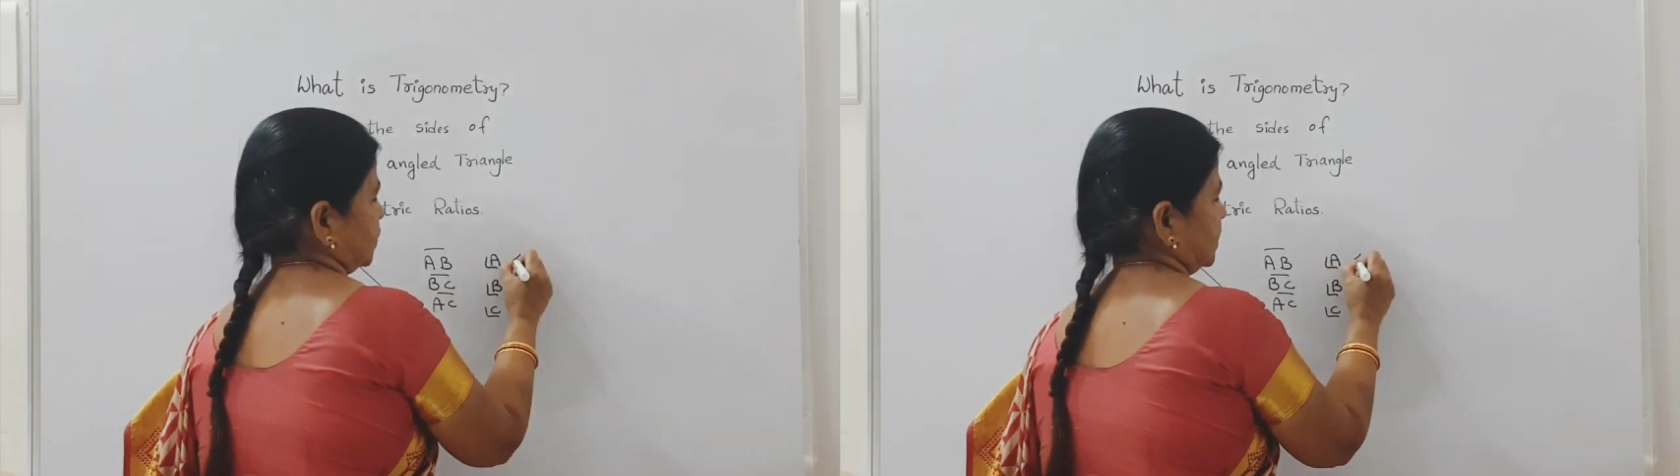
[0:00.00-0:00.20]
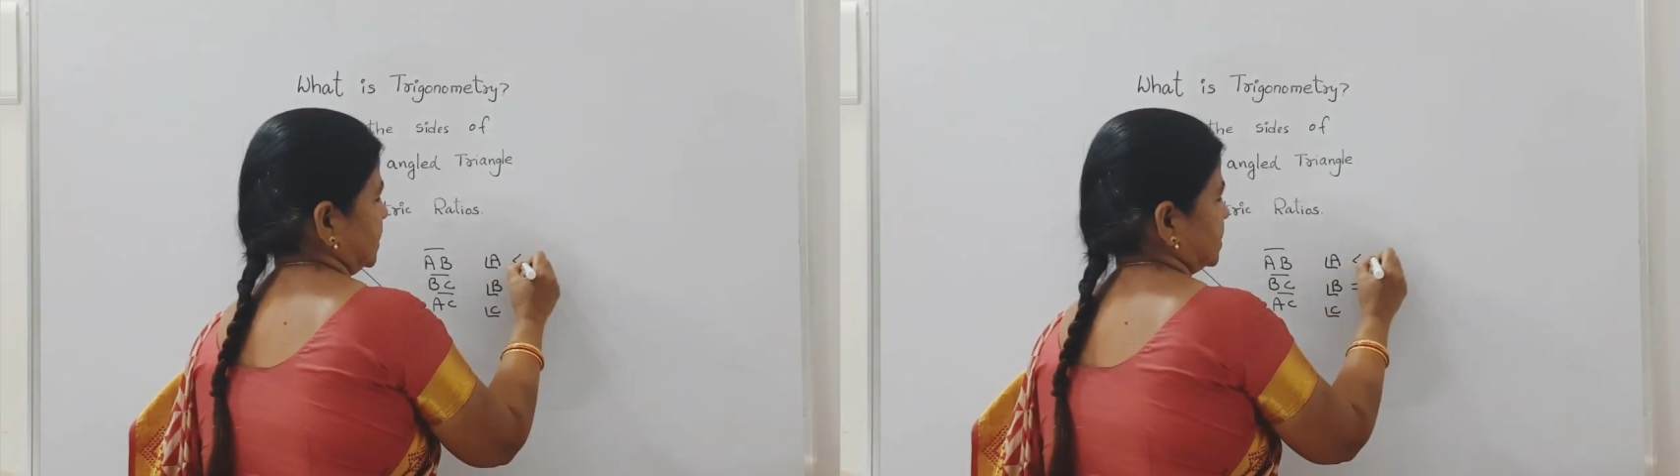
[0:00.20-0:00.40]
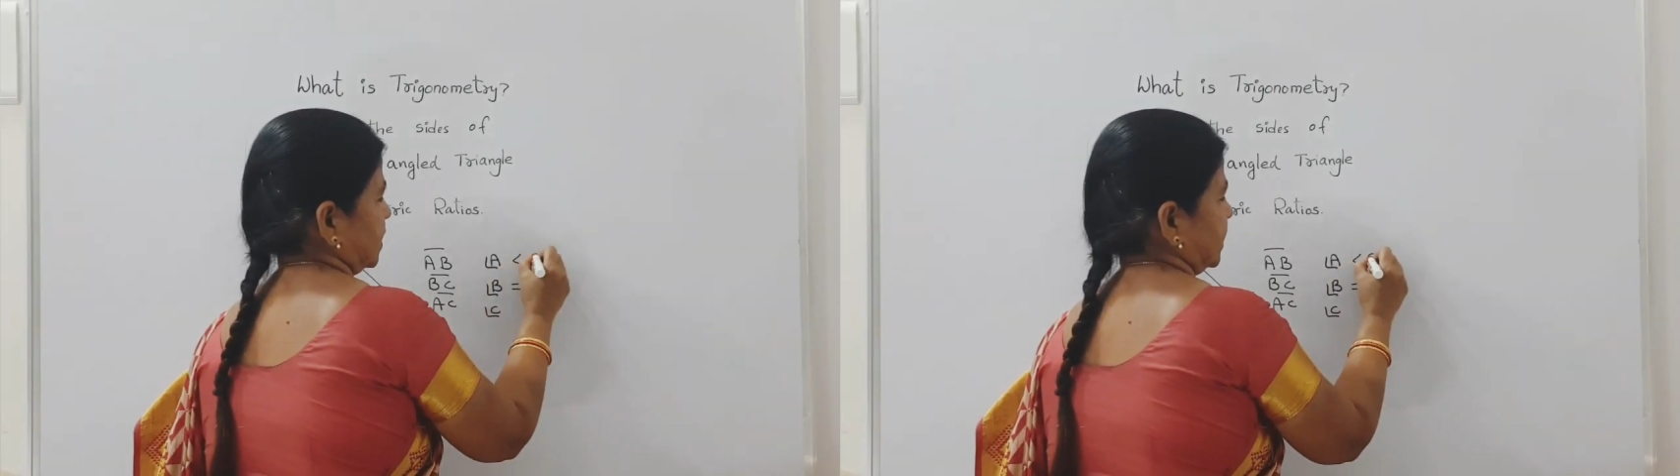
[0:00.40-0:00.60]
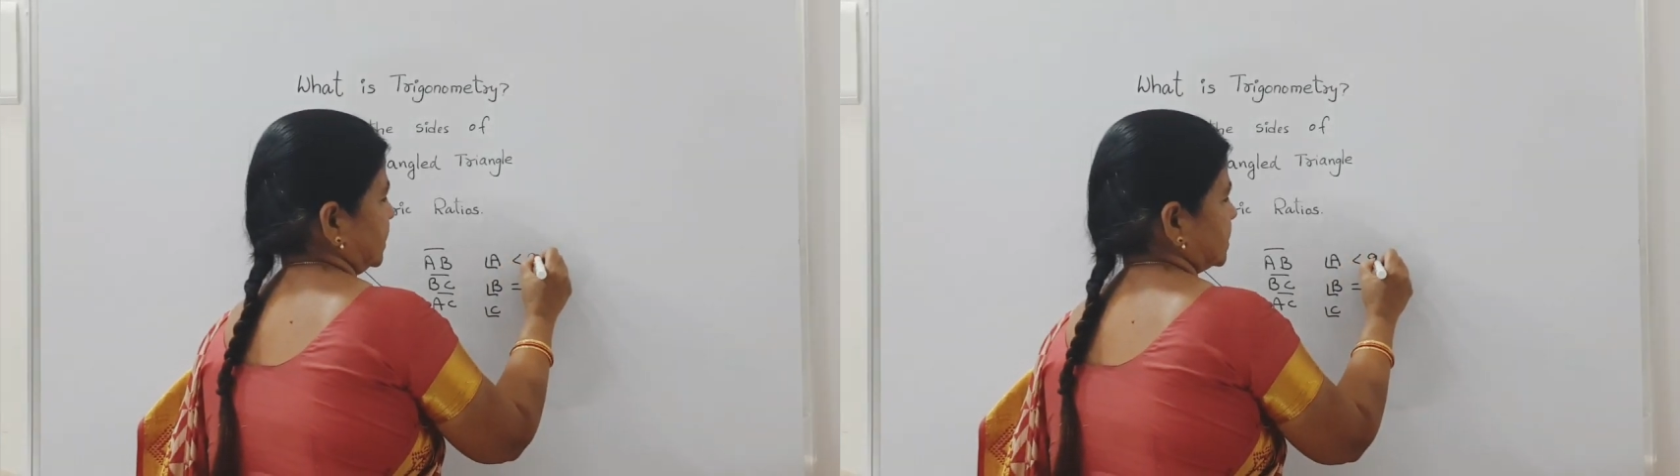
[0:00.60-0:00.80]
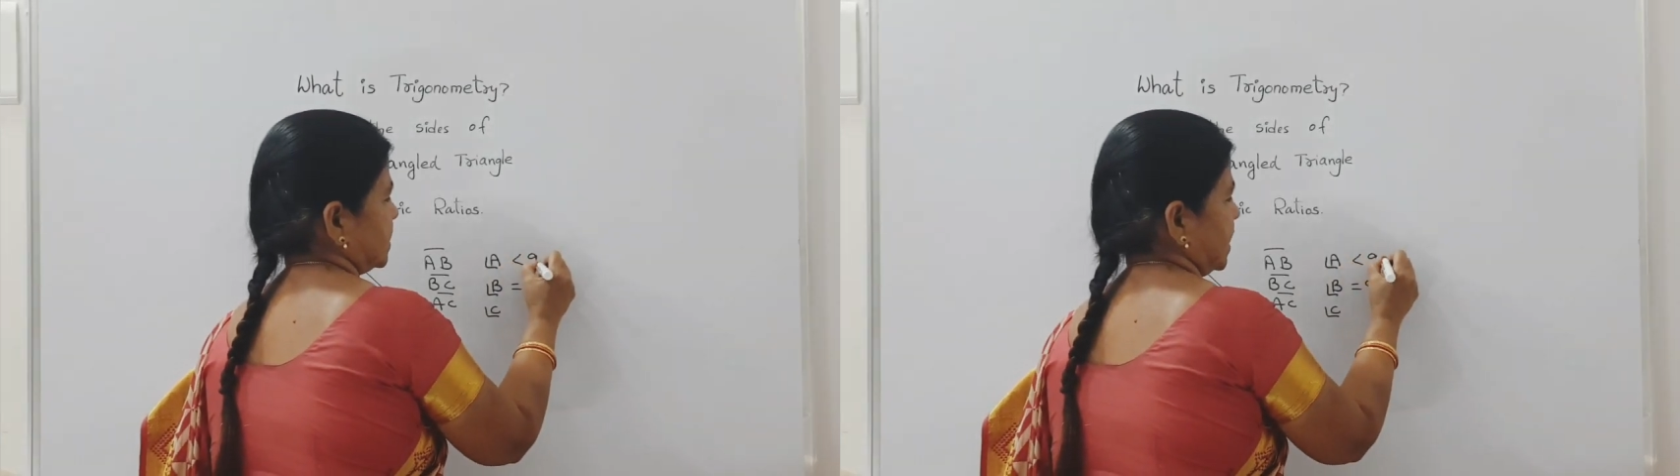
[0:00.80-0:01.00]
So, these are
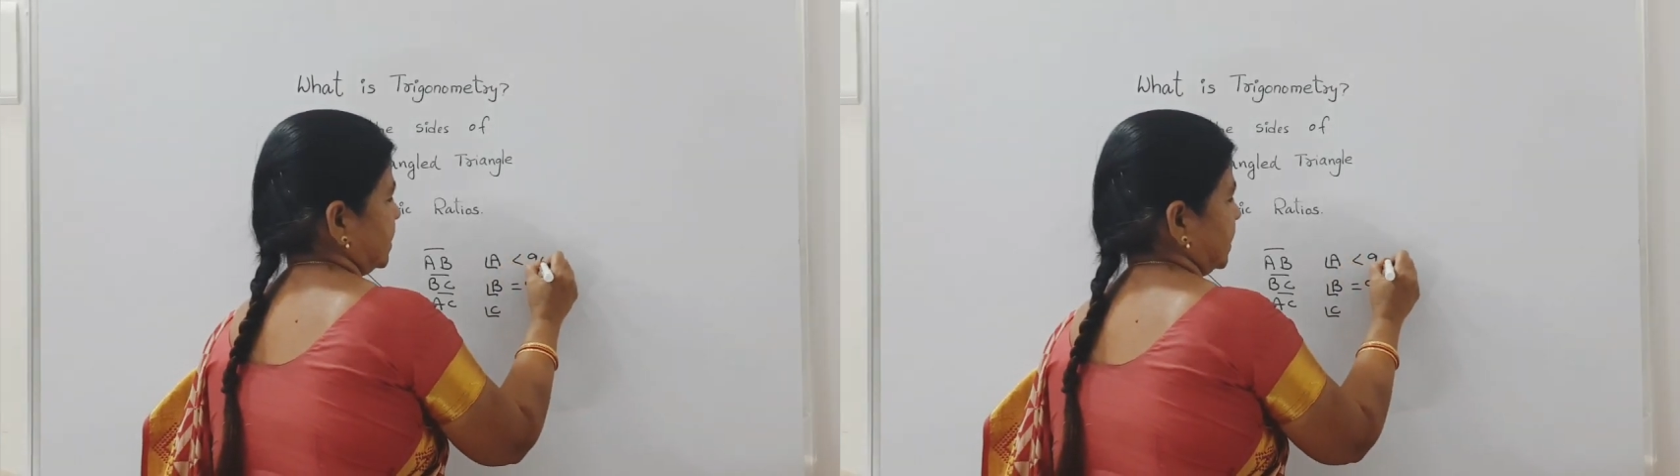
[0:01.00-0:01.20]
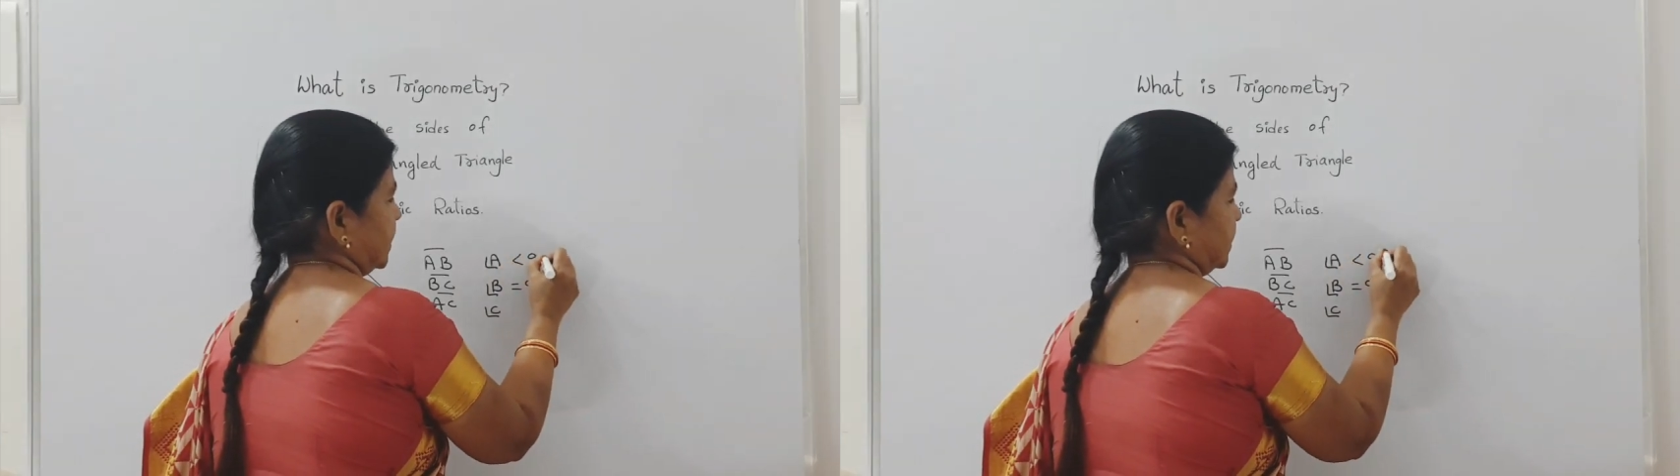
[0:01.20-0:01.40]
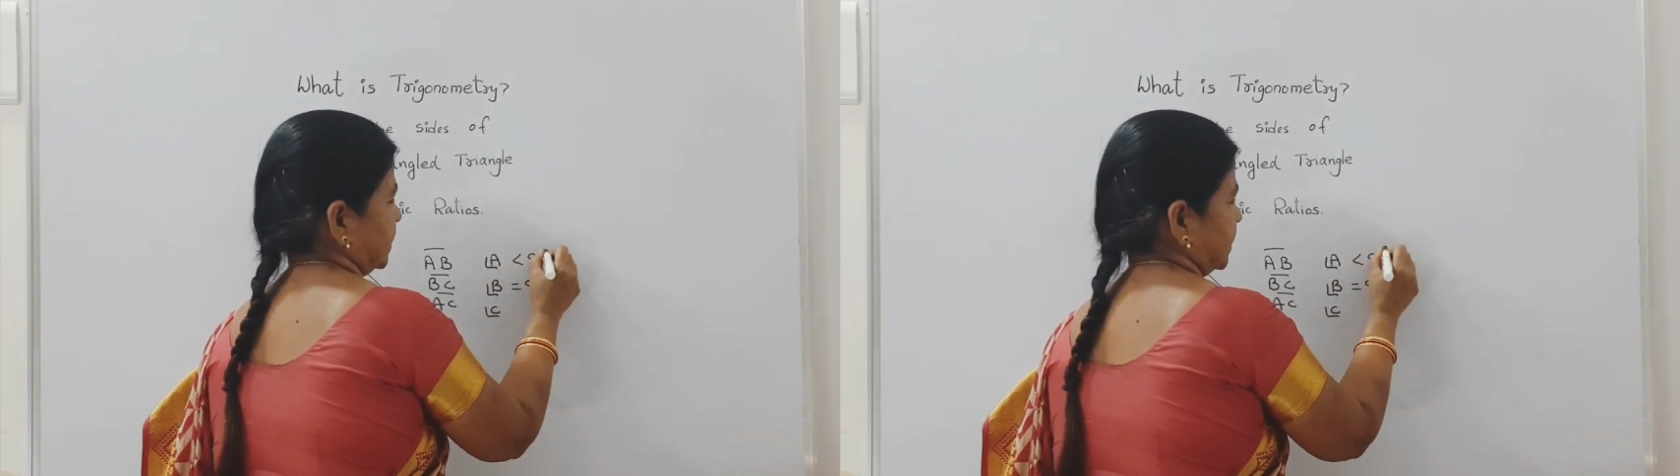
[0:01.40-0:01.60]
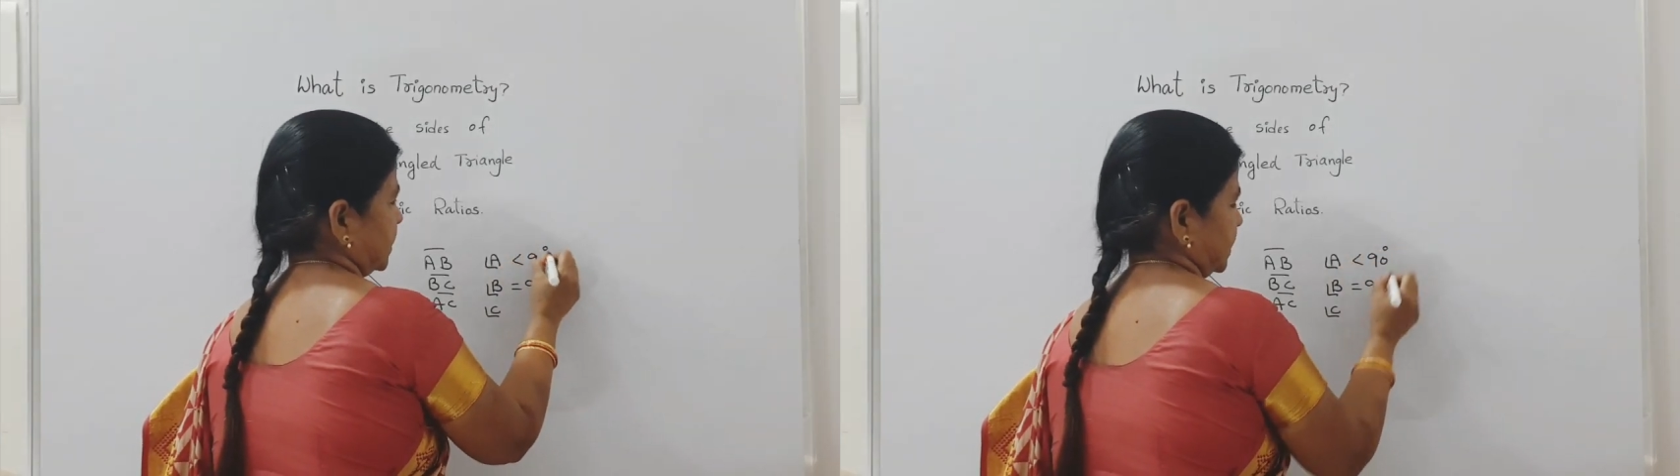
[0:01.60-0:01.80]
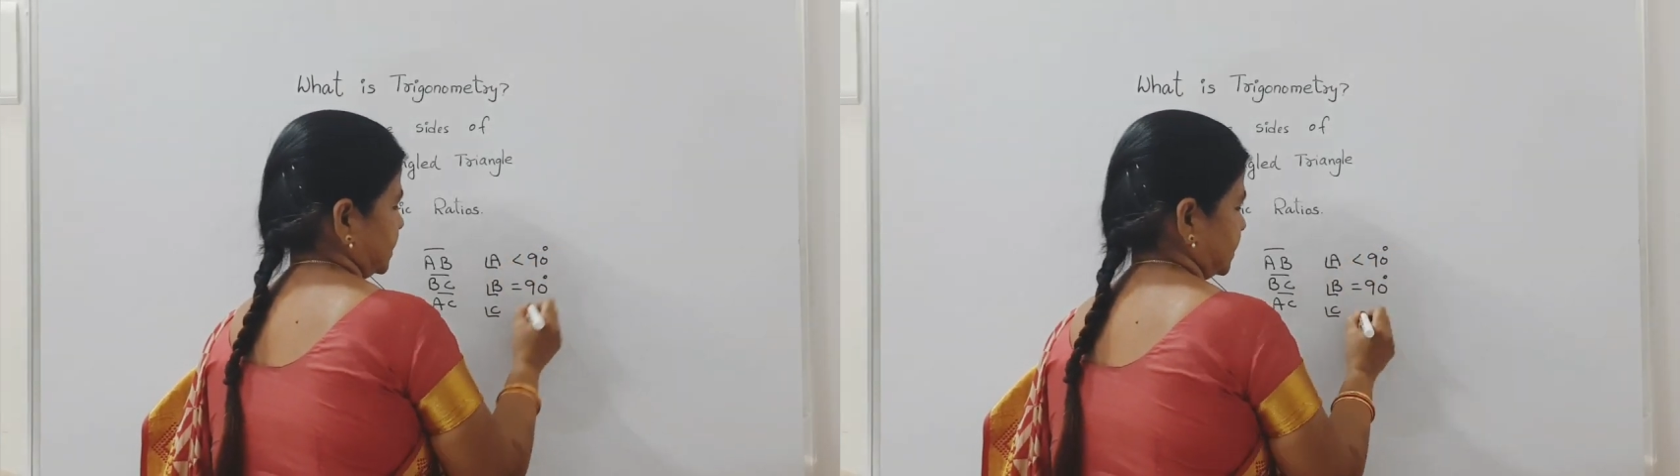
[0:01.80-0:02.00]
less than 90
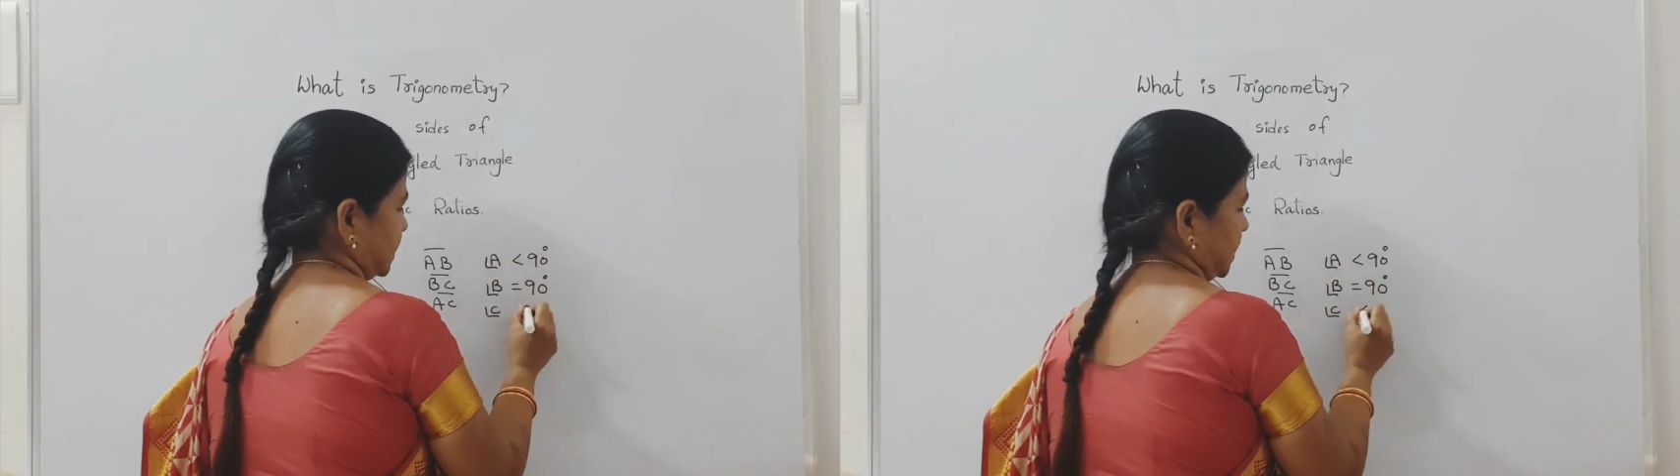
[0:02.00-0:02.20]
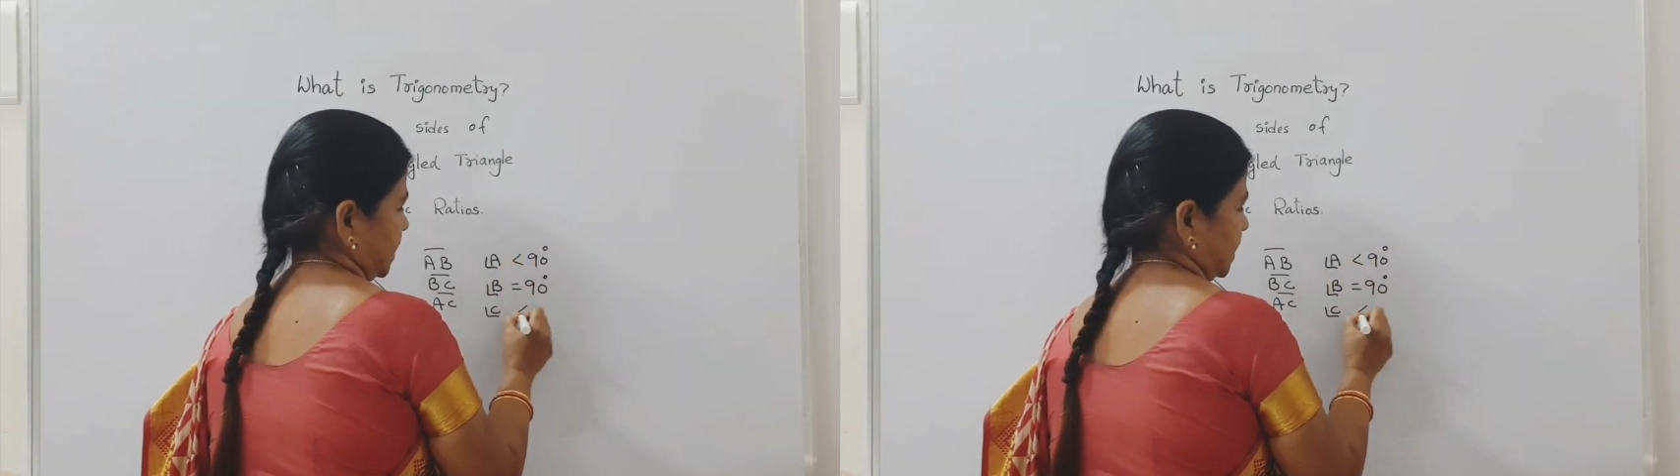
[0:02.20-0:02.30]
degrees.